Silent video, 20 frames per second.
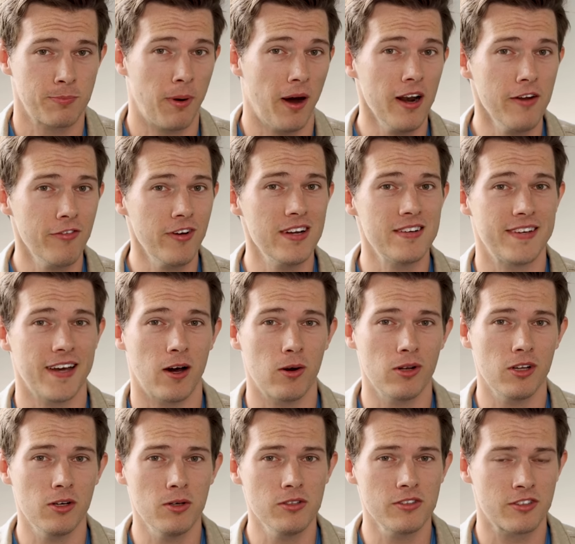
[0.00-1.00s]
Spotify
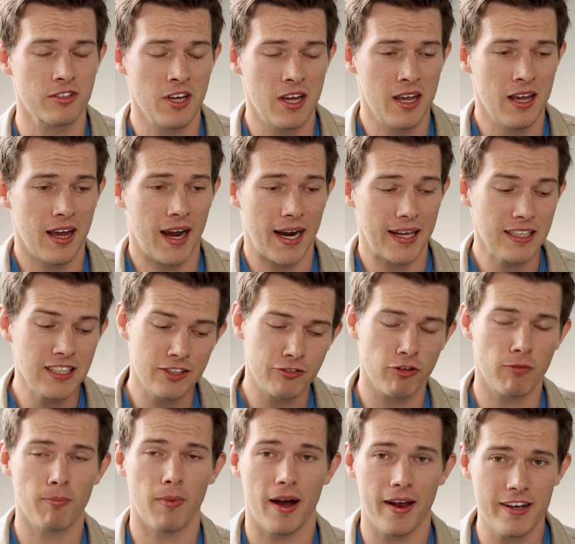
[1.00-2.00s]
downloads, at least
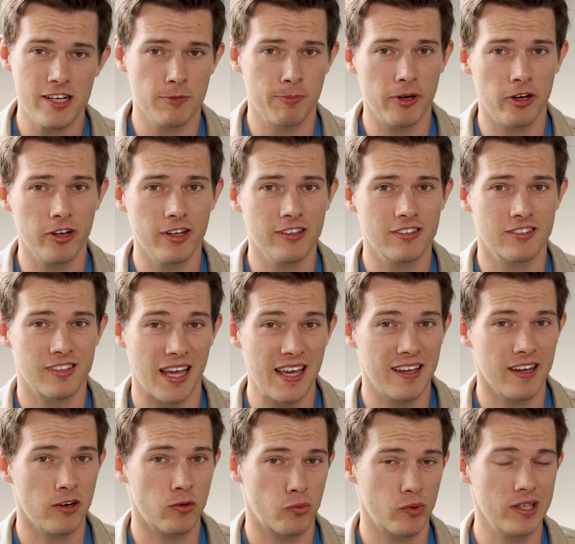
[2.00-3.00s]
from my experience,
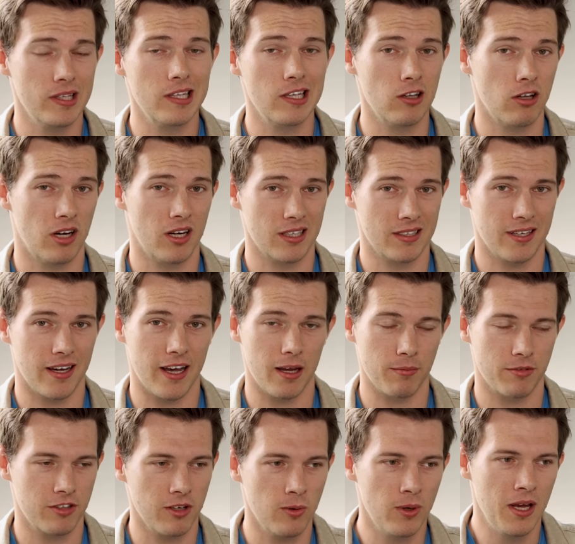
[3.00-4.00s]
take a really long
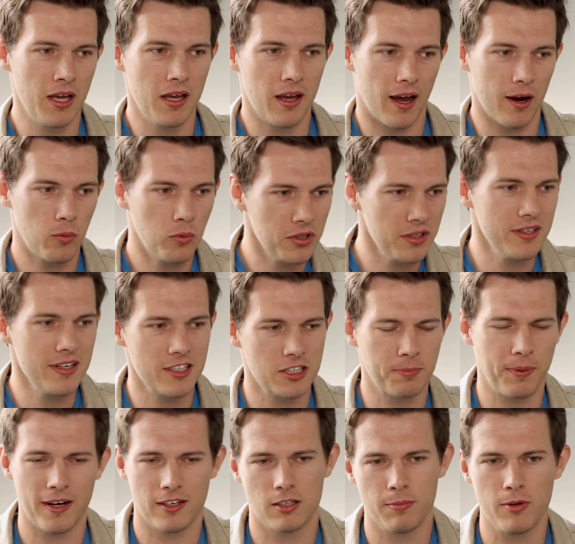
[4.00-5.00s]
time. So I wouldn't
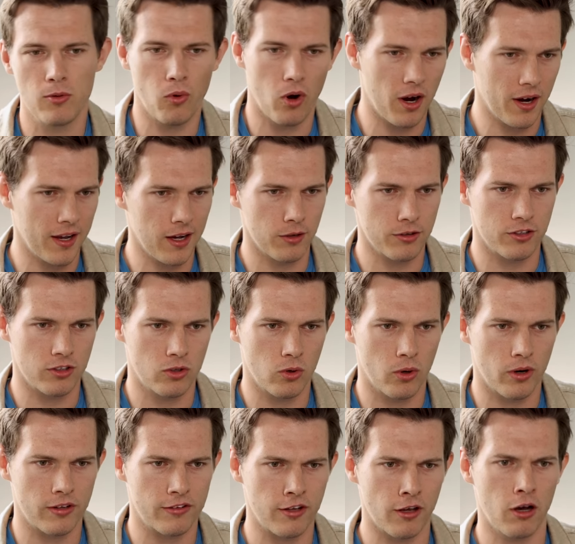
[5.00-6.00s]
expect to be walking out the
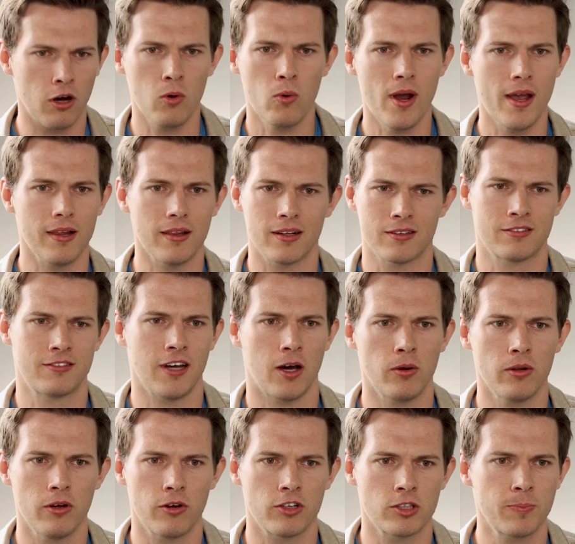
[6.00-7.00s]
door and say, oh wait, let's
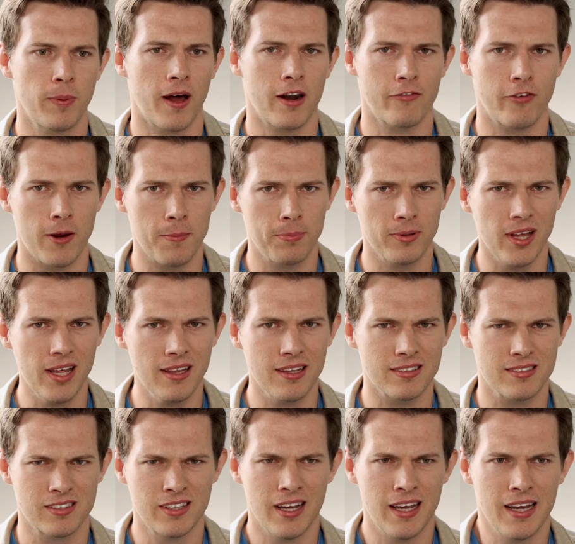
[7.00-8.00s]
download a Spotify
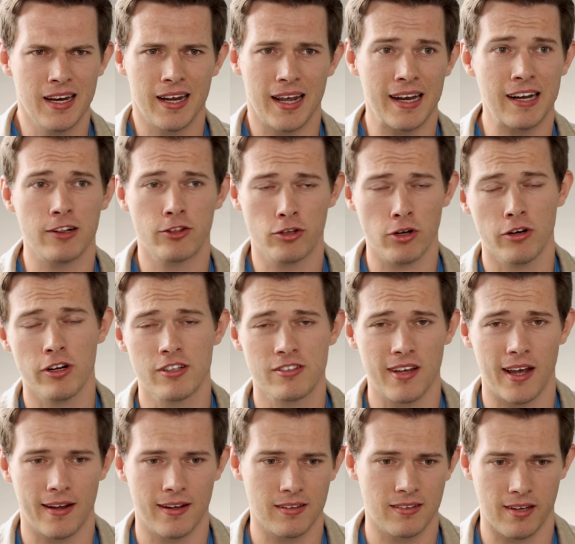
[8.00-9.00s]
playlist and in 30
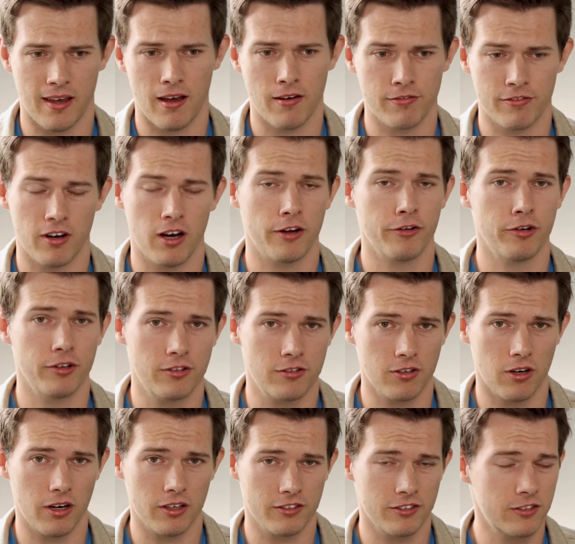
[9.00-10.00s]
seconds have 100
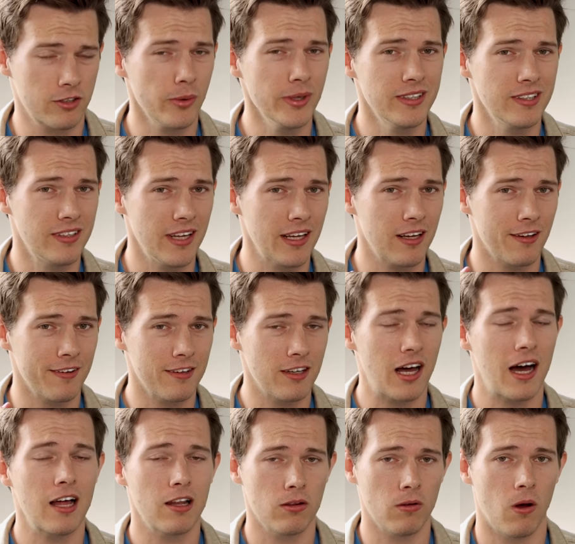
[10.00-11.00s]
songs. It's going to take a
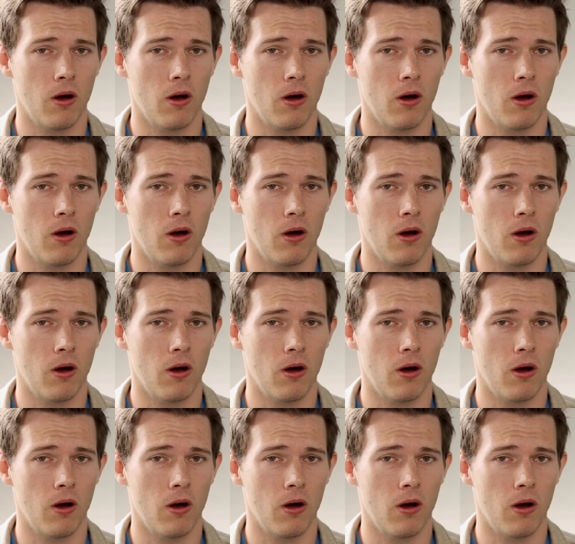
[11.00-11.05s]
lot